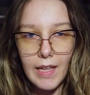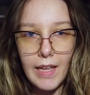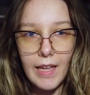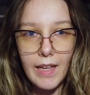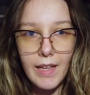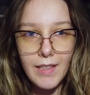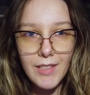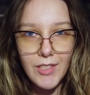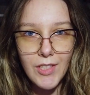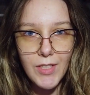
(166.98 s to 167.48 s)

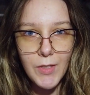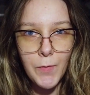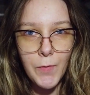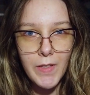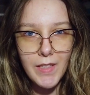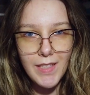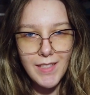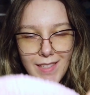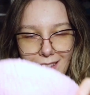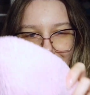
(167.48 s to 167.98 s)
I just
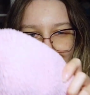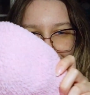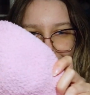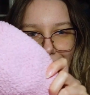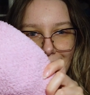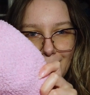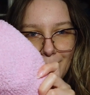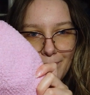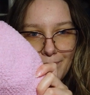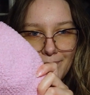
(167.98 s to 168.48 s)
finished the hat.
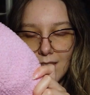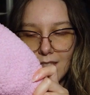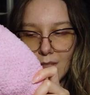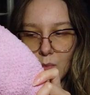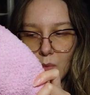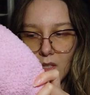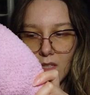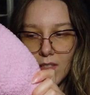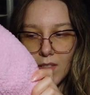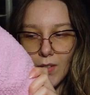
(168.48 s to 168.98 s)
This is
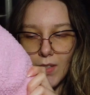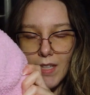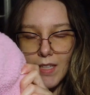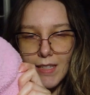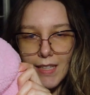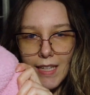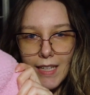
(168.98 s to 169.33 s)
what it's looking